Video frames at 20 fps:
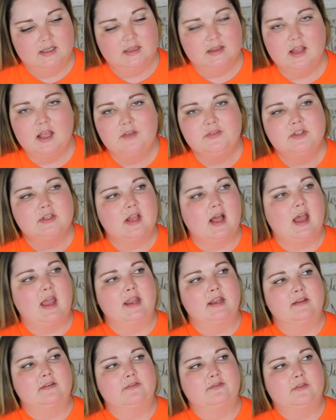loved
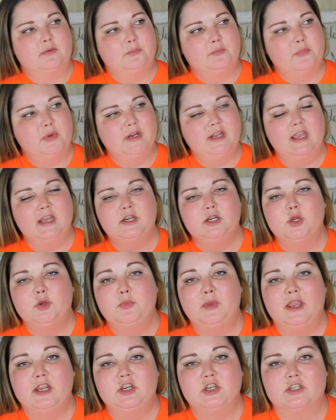life, but he had no
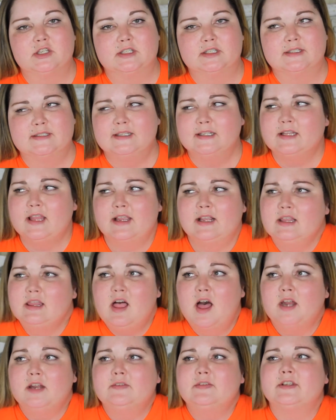patience. And like a
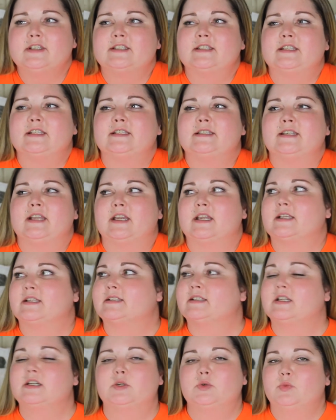lot of us these
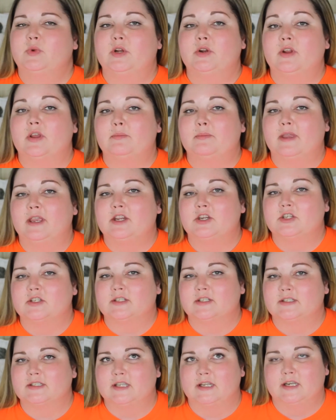days, we don't have
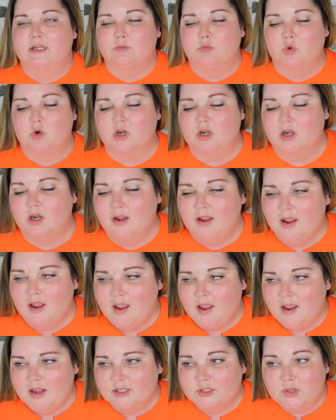patience anymore.
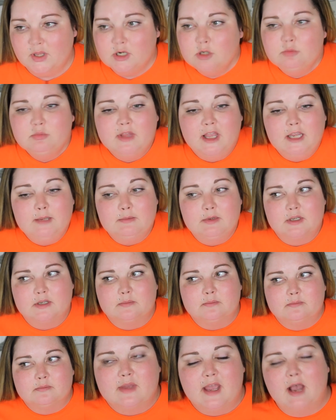So I don't blame
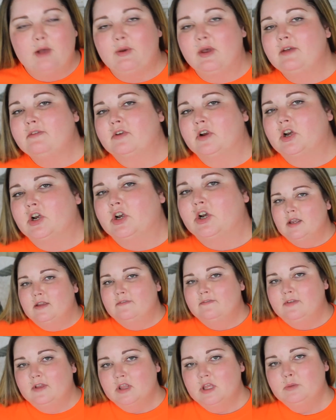him. However,
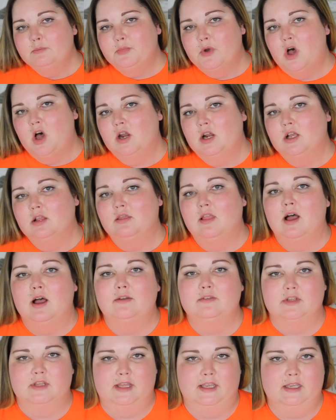Philip bought a
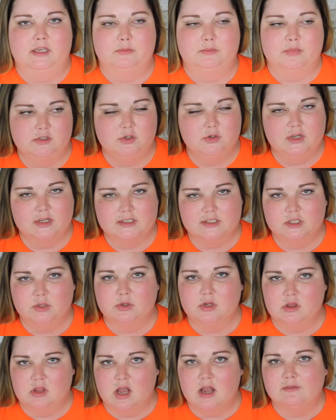lava lamp. You guys know
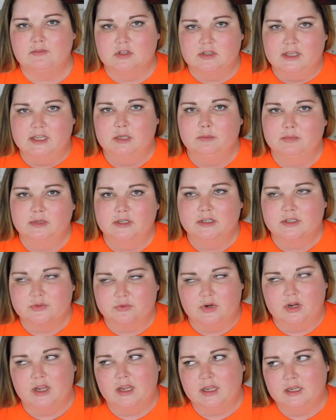what a lava lamp is,
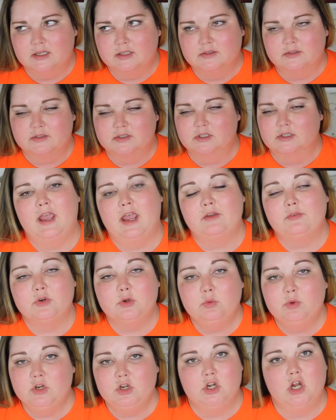right?
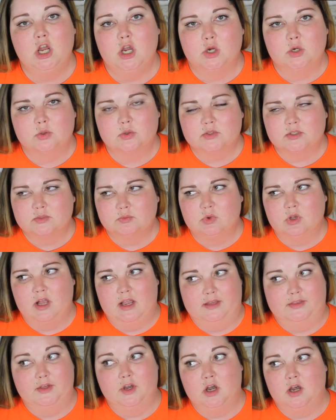Everyone knows, well, I
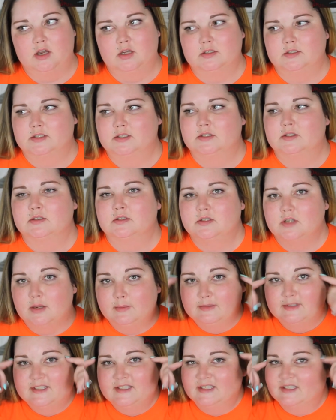thought,
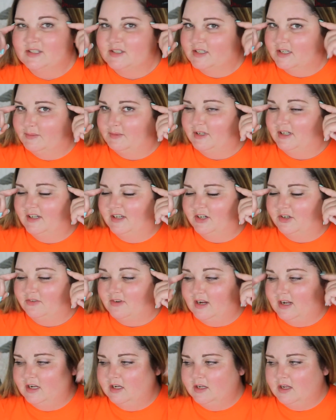common sense coming in here,
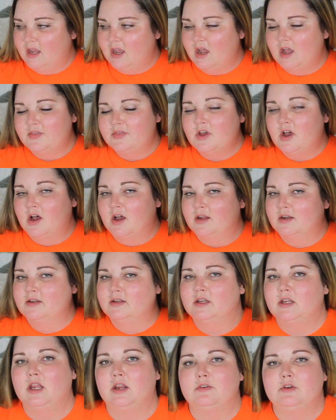right? I thought
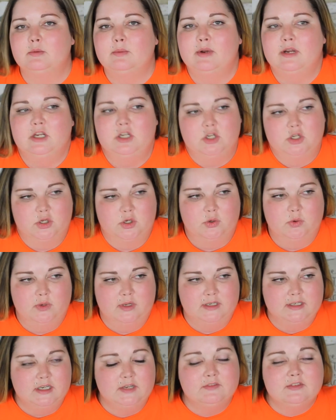everybody knew,
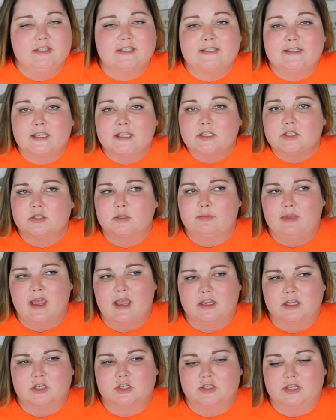and it even says on the
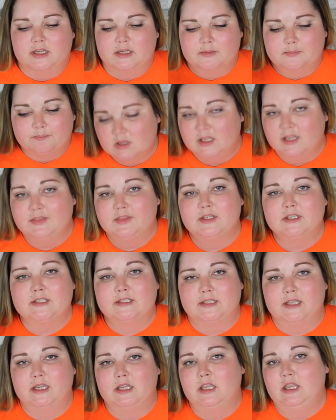package, like, let this
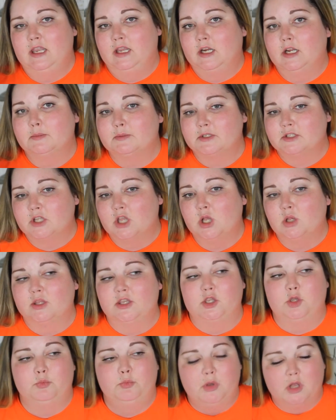thing heat up
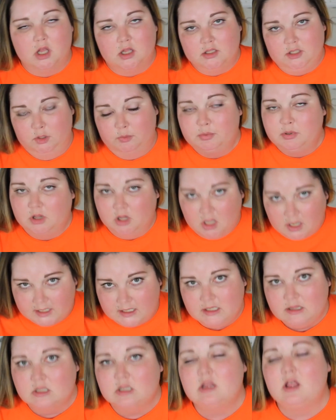slowly. You plug
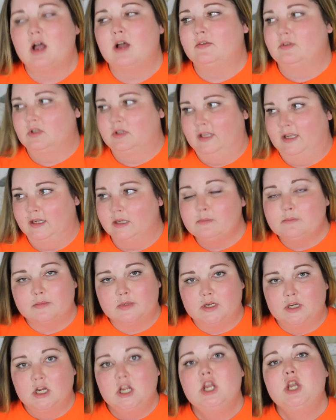in the lava lamp,
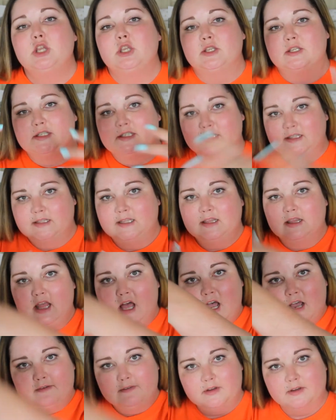you sit the
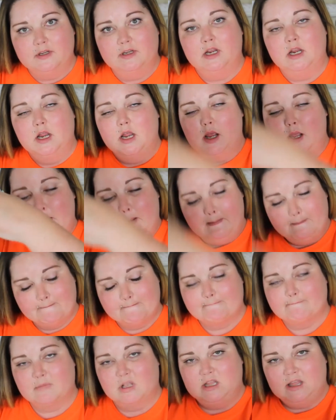lava
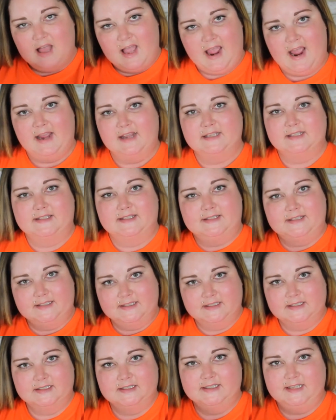glass
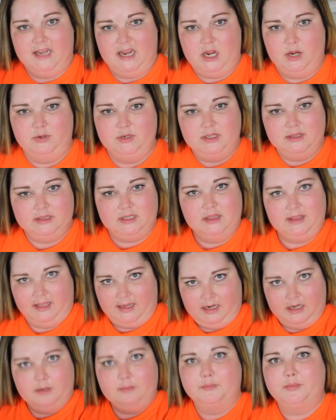down in the
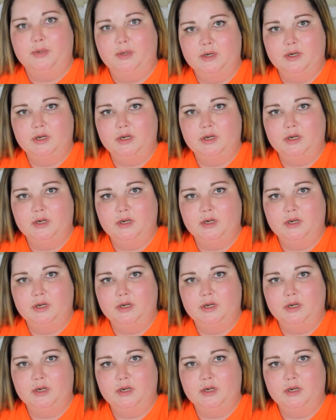lamp,